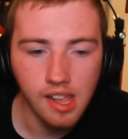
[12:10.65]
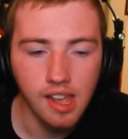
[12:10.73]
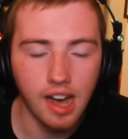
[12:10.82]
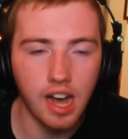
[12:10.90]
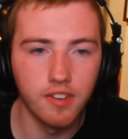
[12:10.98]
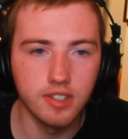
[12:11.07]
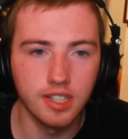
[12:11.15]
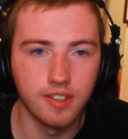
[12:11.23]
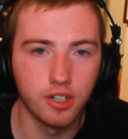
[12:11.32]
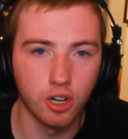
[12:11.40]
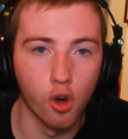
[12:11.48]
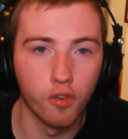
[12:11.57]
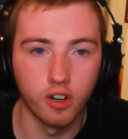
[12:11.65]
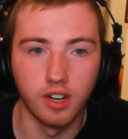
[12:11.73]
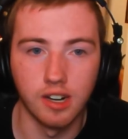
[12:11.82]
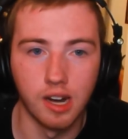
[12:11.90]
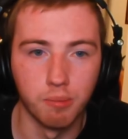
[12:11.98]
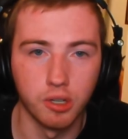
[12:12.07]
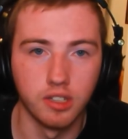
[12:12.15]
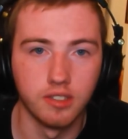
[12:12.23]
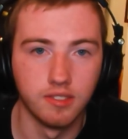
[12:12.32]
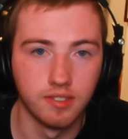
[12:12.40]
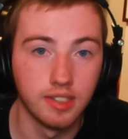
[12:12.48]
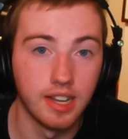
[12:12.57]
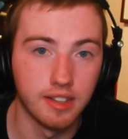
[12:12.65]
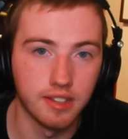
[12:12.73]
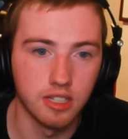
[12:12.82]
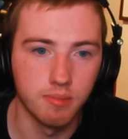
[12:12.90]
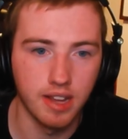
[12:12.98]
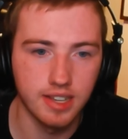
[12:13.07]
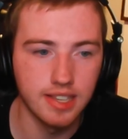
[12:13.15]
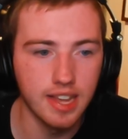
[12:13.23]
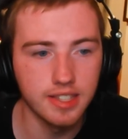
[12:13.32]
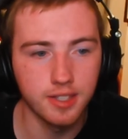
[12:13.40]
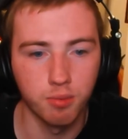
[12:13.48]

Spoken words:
obviously, if you're over encumbered, it does make sense,